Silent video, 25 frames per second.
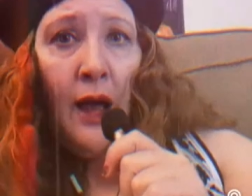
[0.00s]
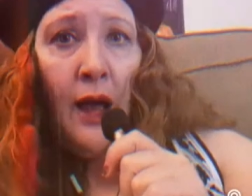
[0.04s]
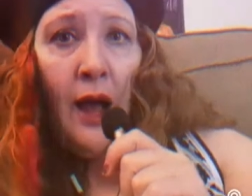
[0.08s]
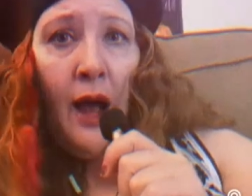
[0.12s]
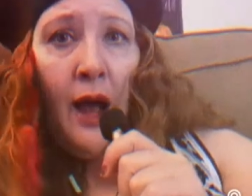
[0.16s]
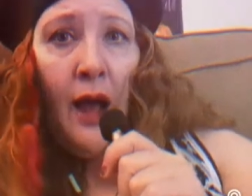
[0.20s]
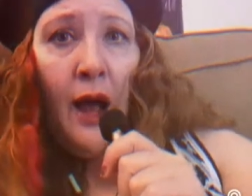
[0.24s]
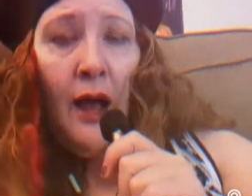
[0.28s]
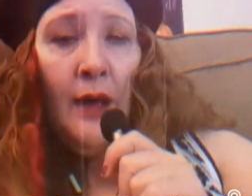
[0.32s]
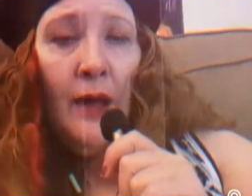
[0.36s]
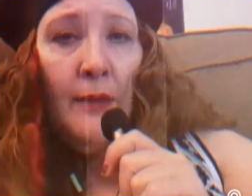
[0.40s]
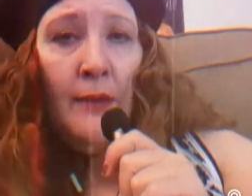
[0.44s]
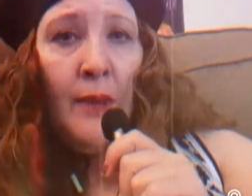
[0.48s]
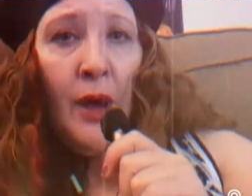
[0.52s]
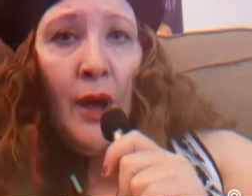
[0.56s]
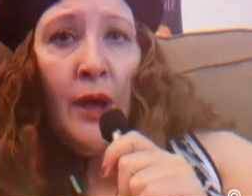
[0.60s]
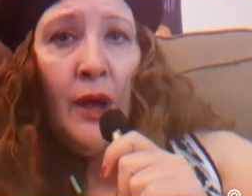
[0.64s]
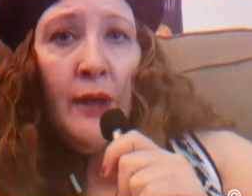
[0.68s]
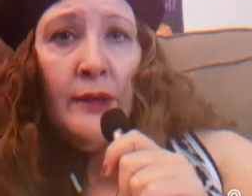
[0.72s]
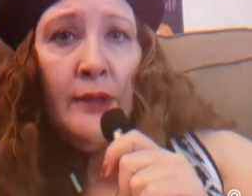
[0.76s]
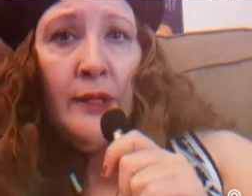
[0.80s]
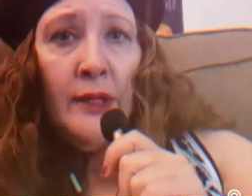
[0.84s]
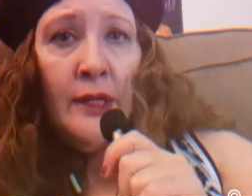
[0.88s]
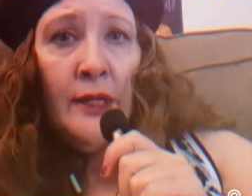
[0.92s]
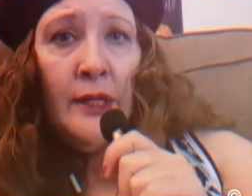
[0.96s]
I'm
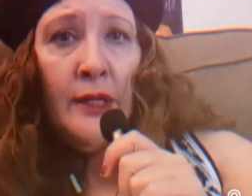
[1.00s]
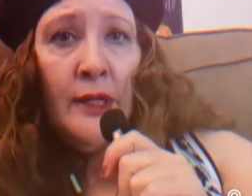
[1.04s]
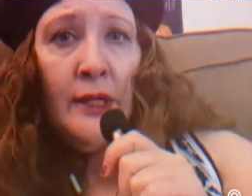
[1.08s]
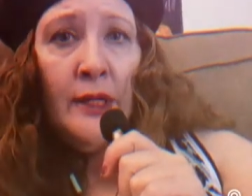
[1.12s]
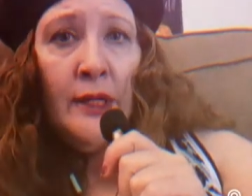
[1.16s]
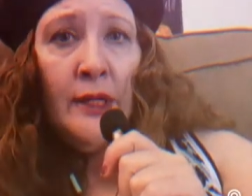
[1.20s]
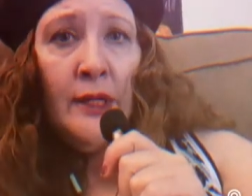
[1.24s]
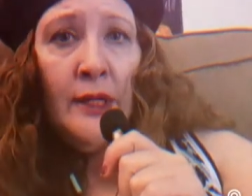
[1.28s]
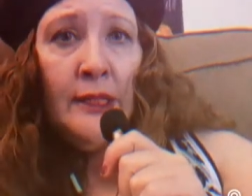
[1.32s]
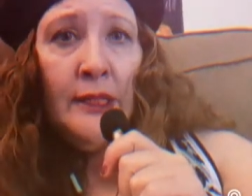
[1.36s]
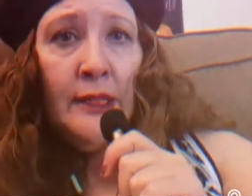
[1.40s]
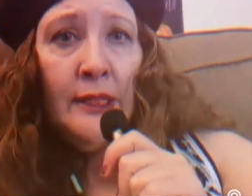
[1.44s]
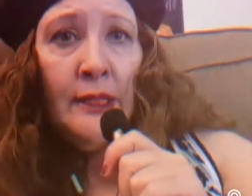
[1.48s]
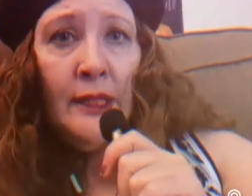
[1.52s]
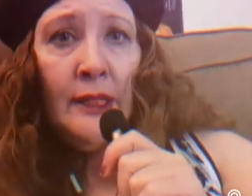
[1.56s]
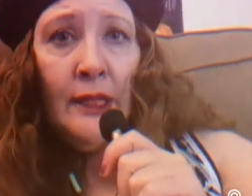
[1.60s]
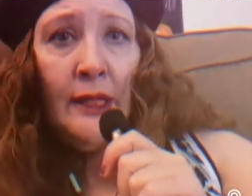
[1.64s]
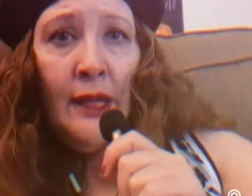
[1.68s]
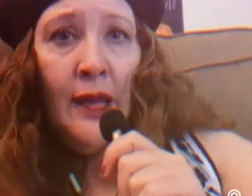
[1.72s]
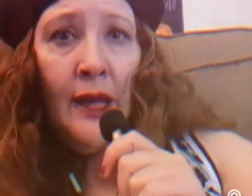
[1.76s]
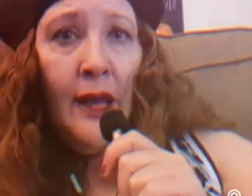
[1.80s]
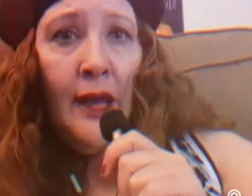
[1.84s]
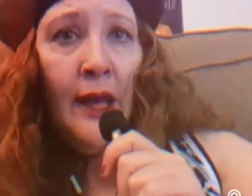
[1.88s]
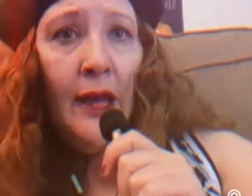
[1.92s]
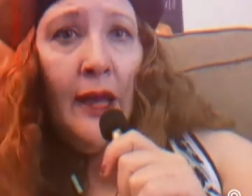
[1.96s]
on the
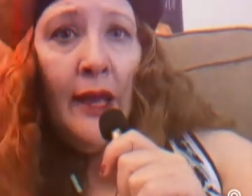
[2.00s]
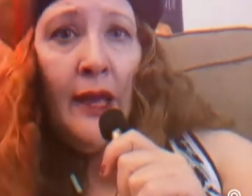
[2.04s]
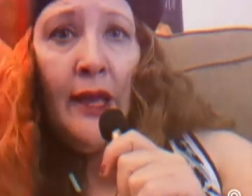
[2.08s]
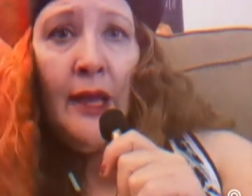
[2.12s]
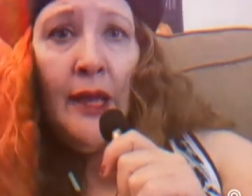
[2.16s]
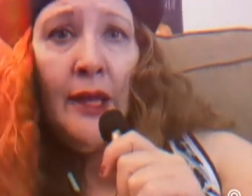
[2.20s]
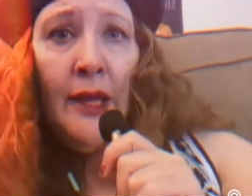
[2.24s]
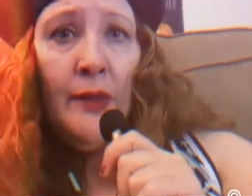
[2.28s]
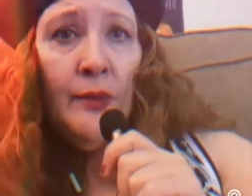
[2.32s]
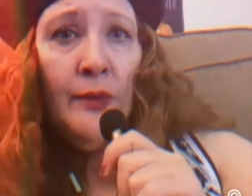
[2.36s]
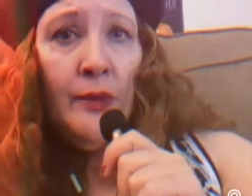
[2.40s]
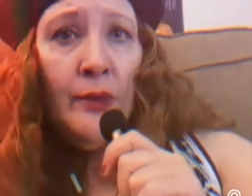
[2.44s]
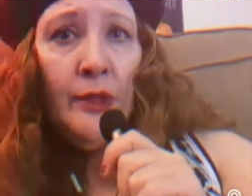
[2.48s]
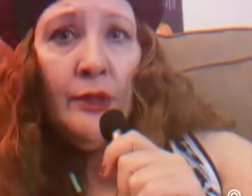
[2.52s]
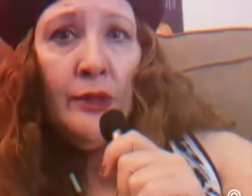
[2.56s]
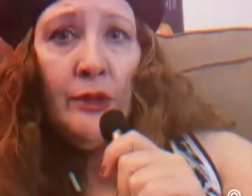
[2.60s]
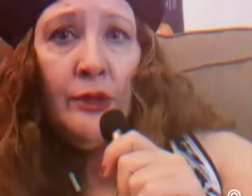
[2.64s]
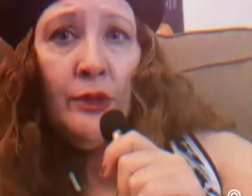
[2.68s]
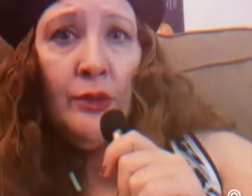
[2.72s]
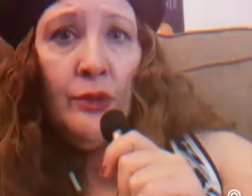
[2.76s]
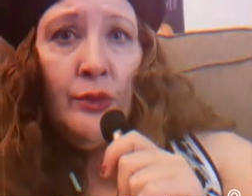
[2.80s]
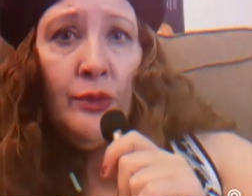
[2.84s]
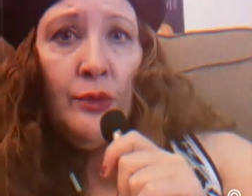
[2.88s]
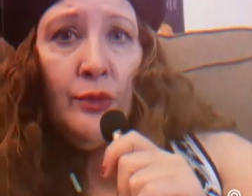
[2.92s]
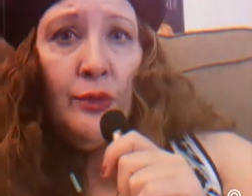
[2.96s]
decline with
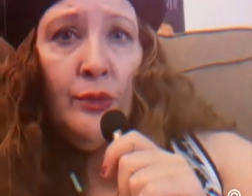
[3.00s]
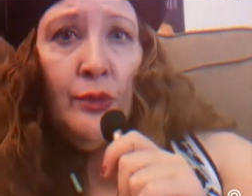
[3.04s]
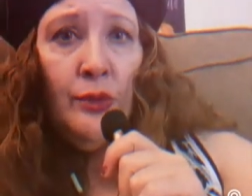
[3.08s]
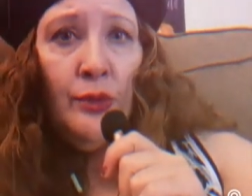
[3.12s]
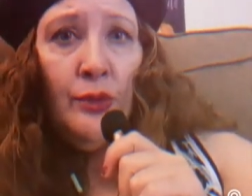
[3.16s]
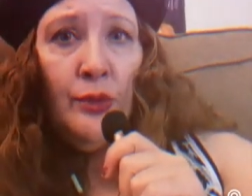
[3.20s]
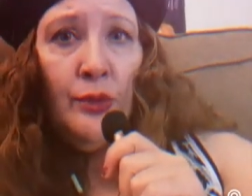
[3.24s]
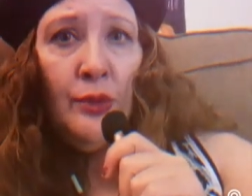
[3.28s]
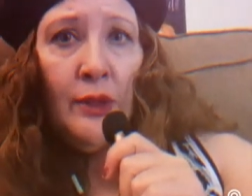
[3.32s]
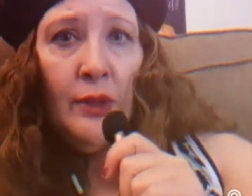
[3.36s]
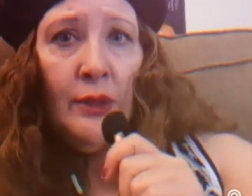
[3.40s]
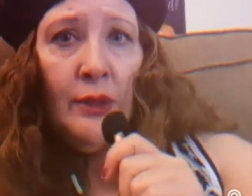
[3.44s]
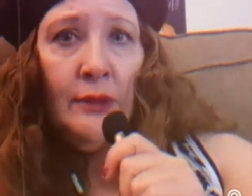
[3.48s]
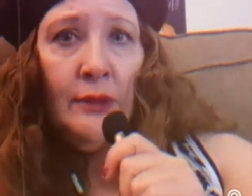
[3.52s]
you.